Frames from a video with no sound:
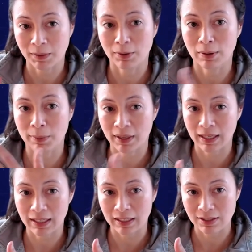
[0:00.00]

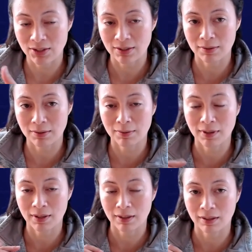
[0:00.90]
incorporating into
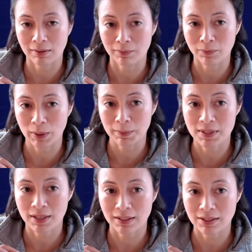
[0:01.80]
the
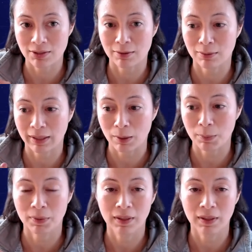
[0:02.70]
website to help